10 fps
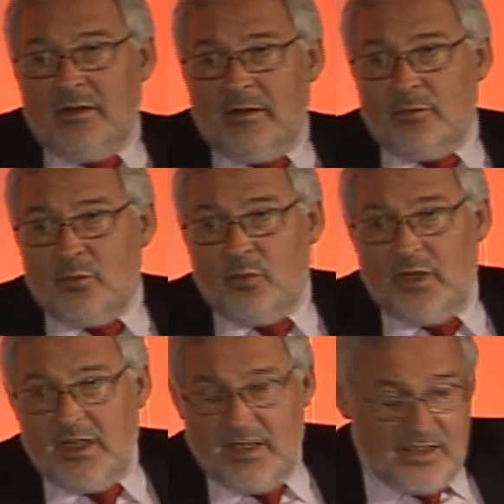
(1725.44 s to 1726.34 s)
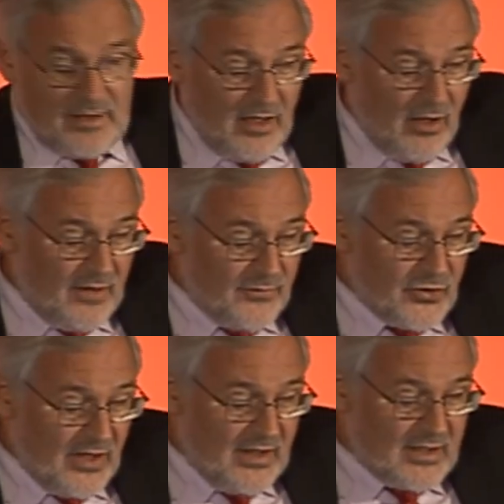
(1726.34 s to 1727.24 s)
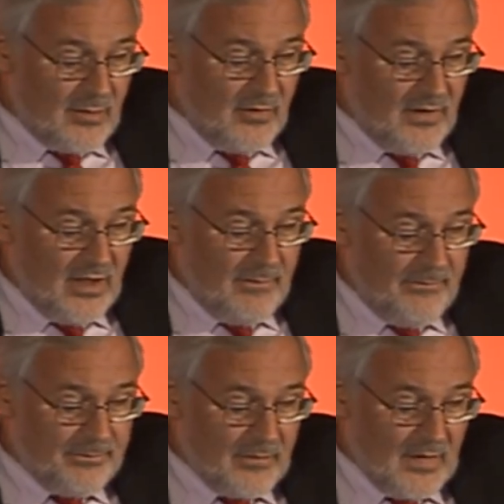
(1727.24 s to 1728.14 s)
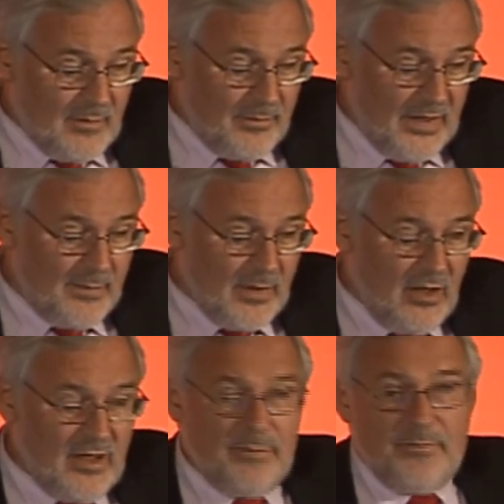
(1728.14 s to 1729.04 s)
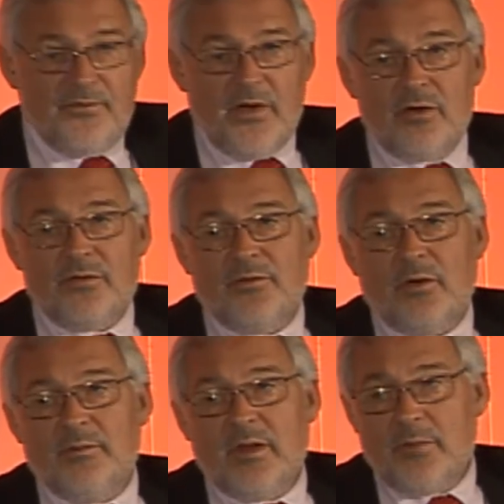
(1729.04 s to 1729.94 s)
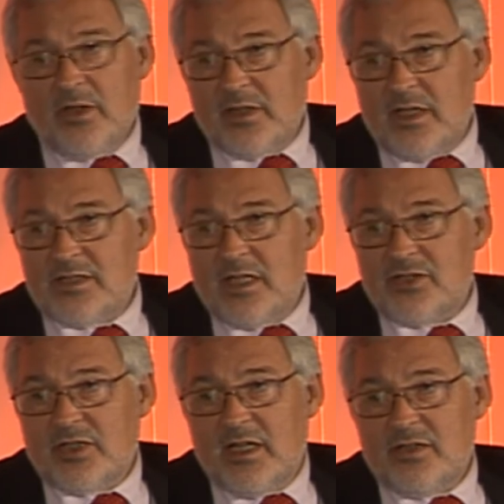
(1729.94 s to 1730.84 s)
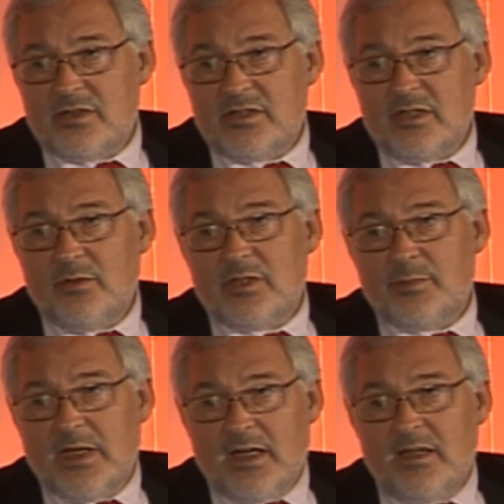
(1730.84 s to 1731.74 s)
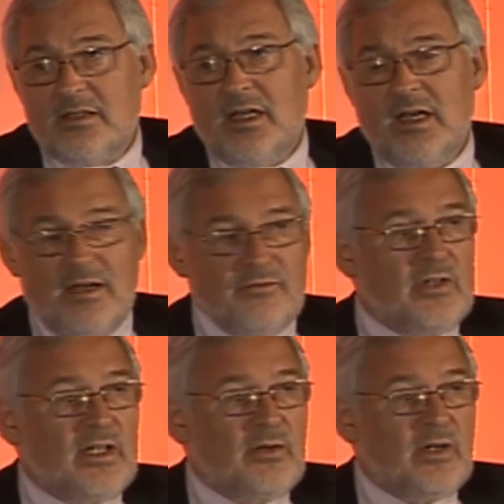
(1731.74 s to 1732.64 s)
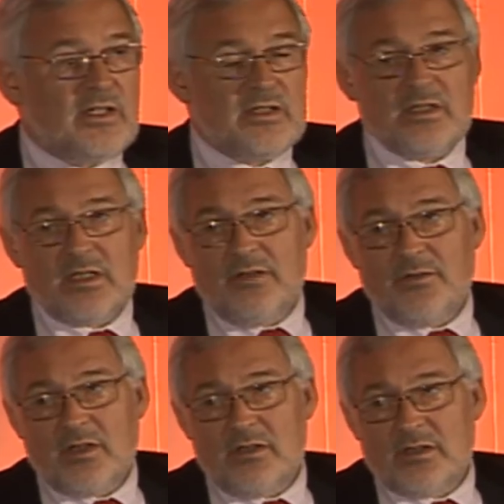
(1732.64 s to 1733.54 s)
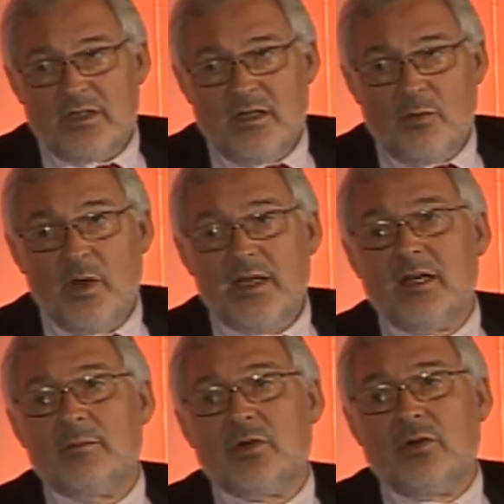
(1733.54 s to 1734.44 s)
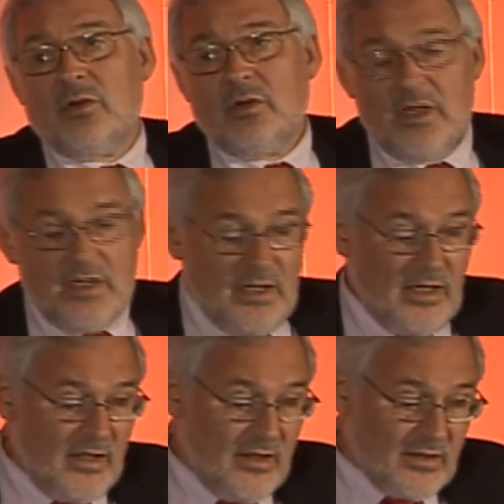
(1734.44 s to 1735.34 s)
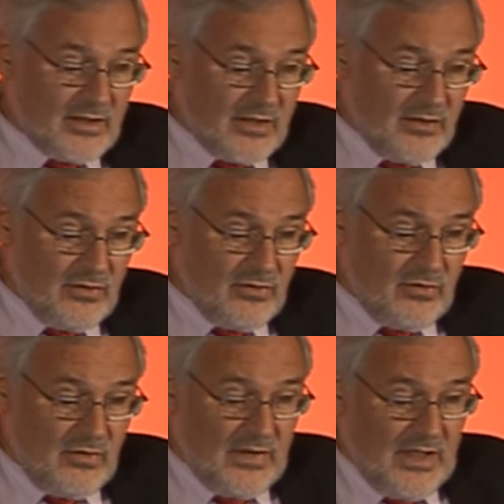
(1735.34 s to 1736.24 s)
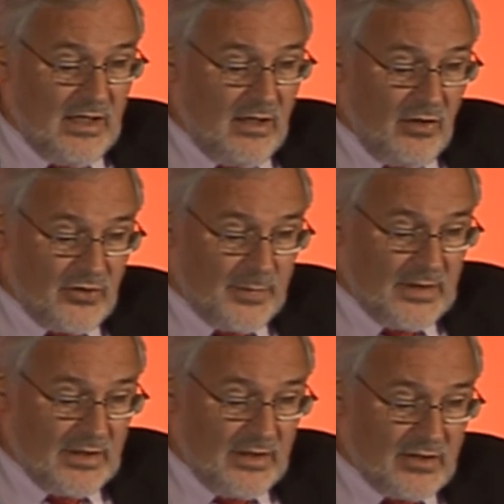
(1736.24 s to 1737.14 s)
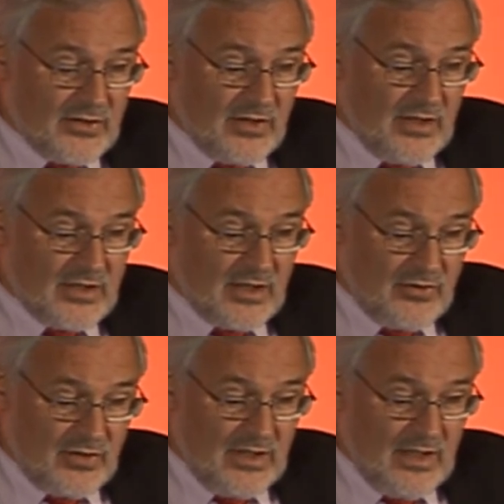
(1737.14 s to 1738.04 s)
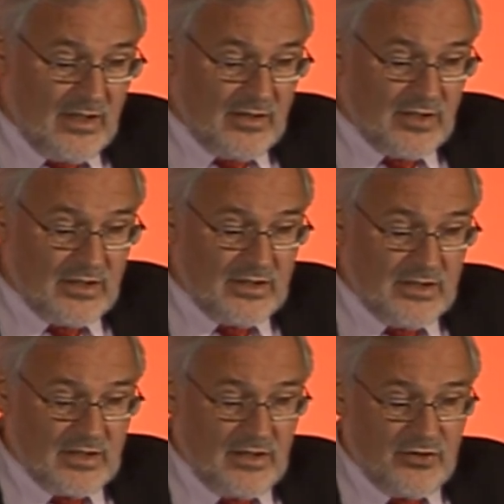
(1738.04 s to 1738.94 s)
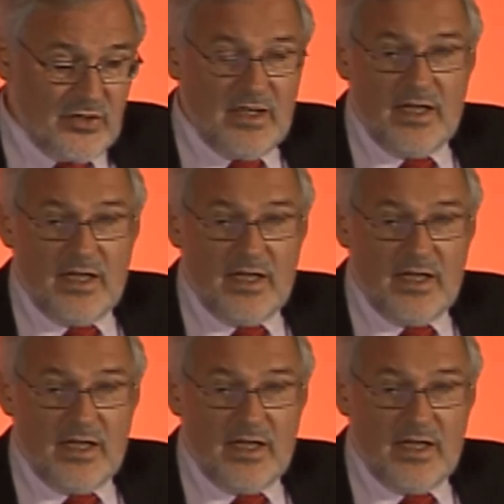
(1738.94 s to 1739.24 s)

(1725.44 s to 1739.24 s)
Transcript: We at Cardiff trained some of the early folk from the Modernisation Agency, which began to have really quite a significant wake-up call to the hospital industry in this country, the NHS in this country.